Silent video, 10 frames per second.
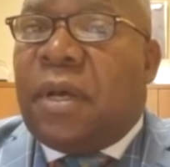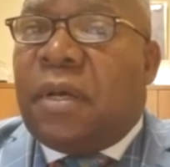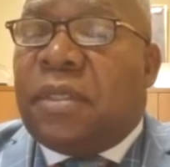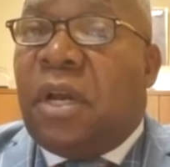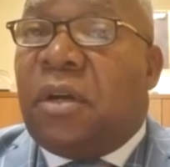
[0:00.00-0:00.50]

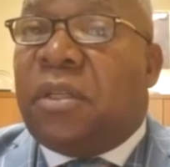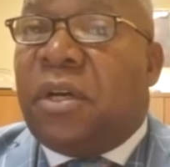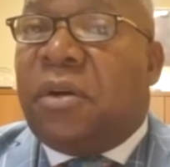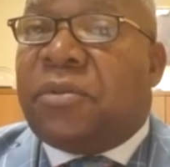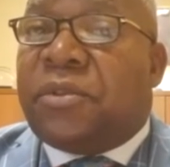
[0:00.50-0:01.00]
young
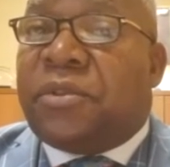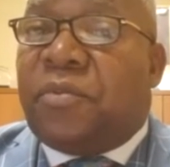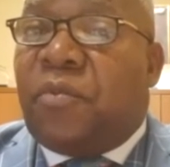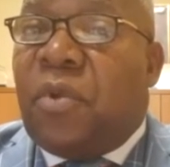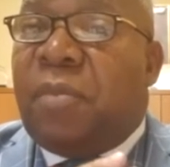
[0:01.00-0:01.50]

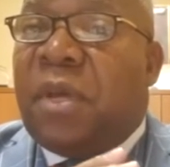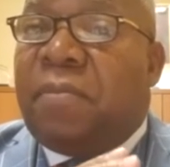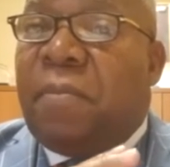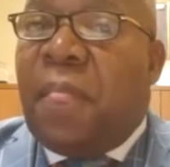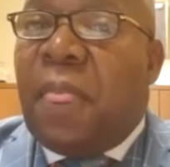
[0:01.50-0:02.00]
adults, women,
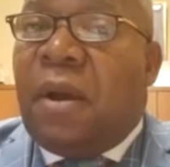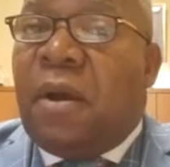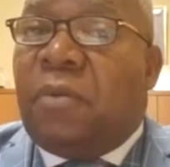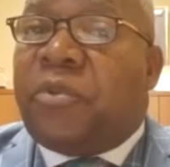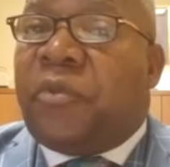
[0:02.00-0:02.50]

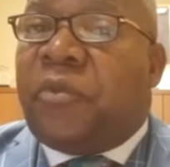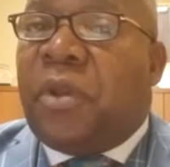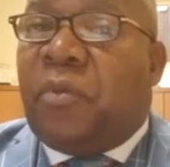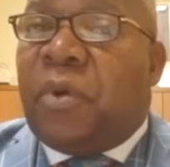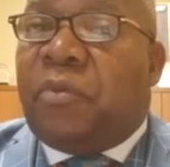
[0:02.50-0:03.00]
were
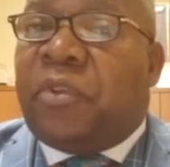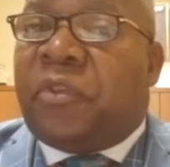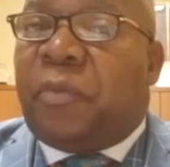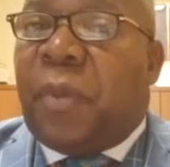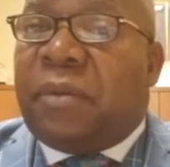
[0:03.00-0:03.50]
treated with
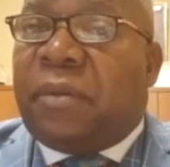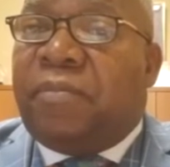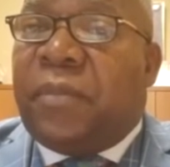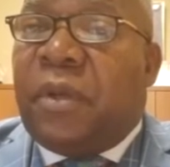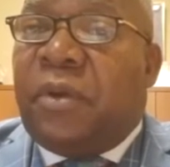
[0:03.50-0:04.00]
respect.
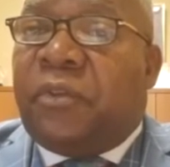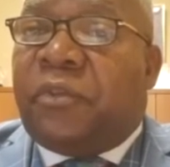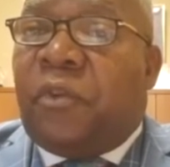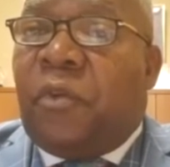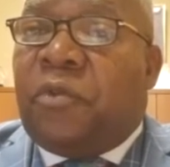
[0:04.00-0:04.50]

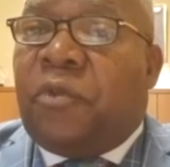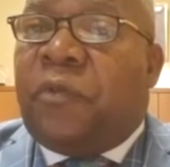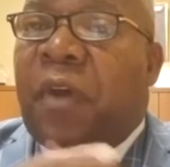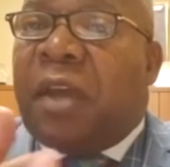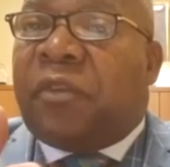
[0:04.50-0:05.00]
So you
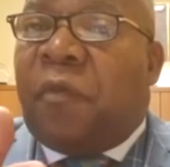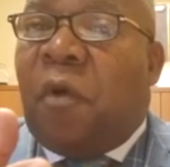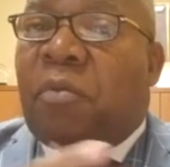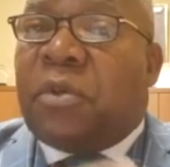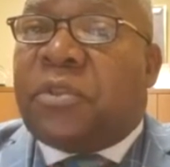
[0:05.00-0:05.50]
fast
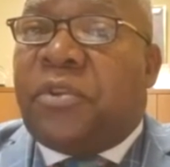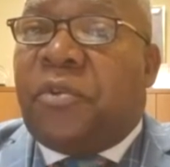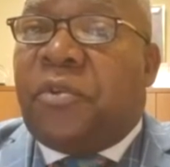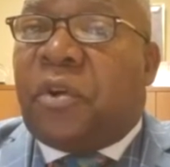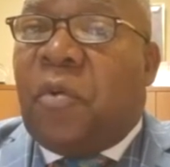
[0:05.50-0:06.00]
forward to
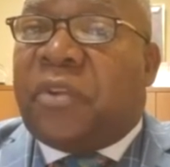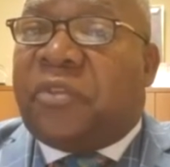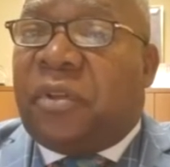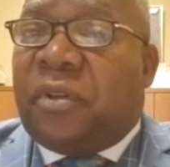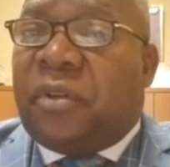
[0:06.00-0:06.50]
your
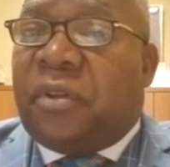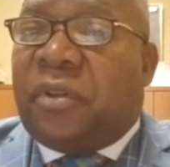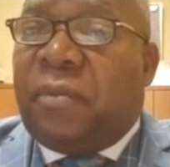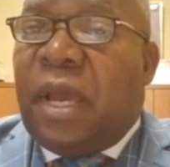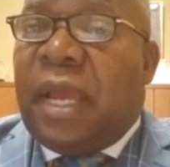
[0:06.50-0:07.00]
question
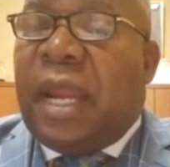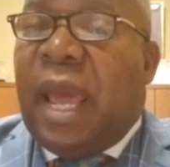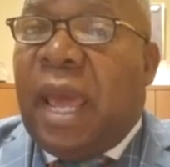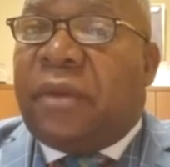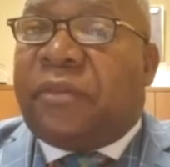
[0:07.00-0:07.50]

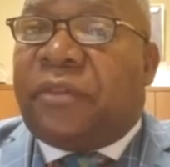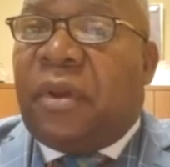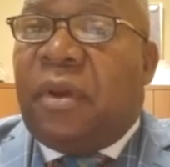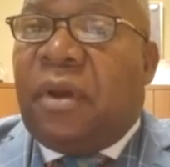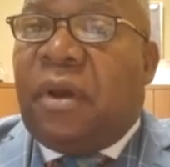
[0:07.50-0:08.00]
and
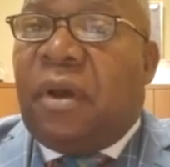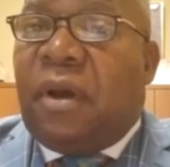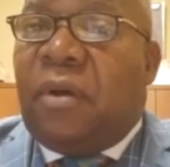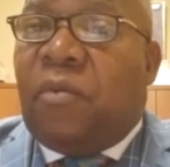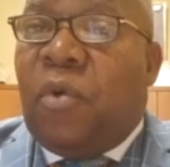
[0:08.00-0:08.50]
ask,
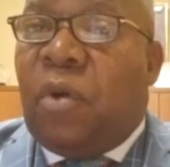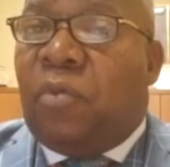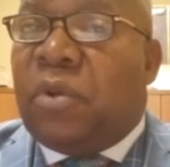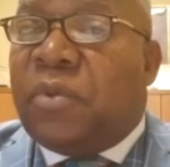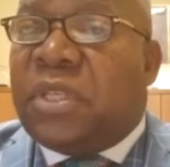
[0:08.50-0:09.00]

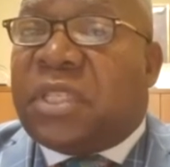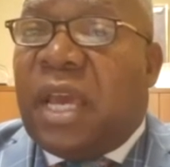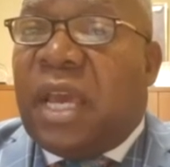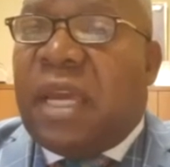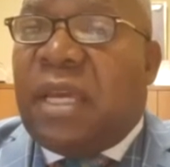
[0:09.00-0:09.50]
what would we
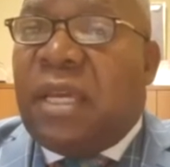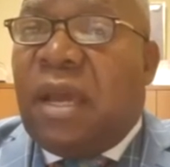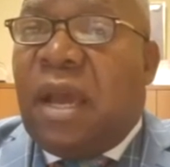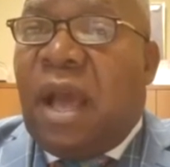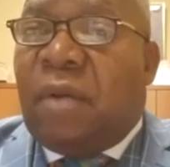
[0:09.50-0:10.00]
say?
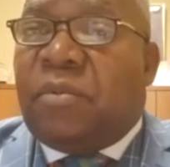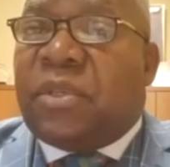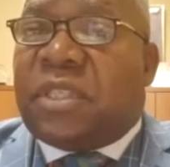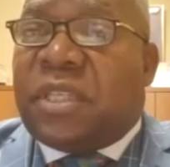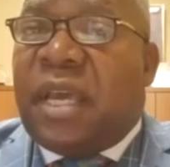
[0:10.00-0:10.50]
I
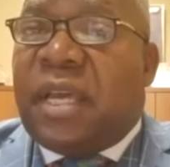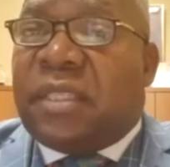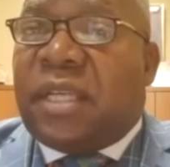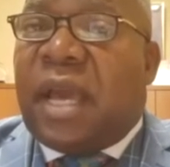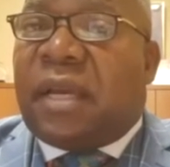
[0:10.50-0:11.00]
would say
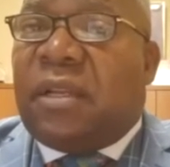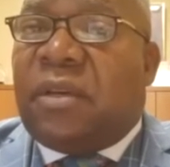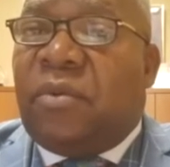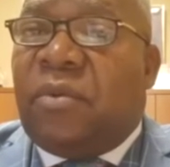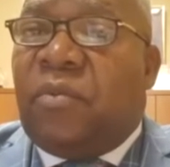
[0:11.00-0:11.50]

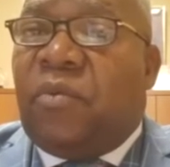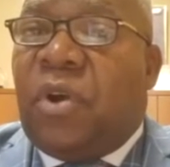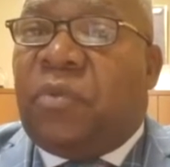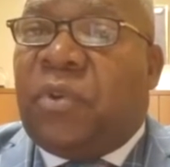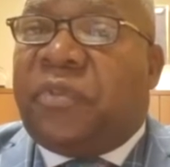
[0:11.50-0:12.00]
exactly
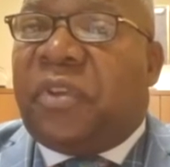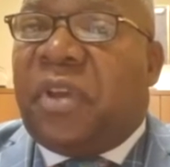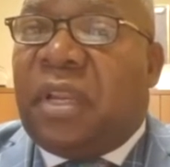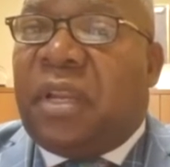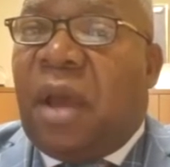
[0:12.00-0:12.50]
what we
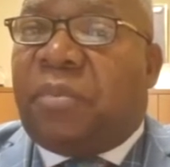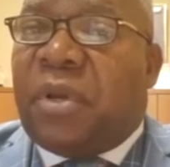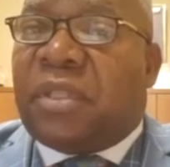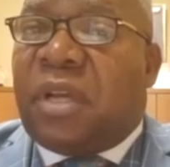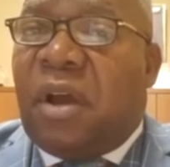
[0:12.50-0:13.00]
said in our
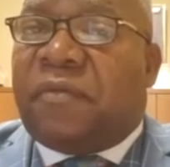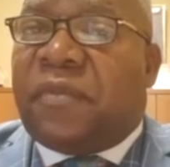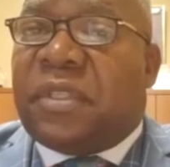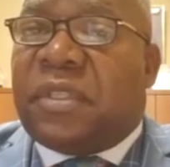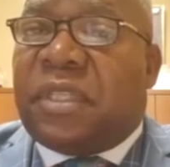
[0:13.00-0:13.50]
press
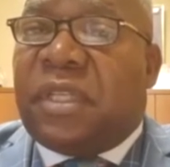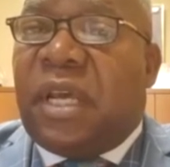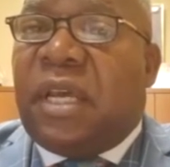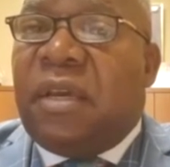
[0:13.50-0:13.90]
conference today,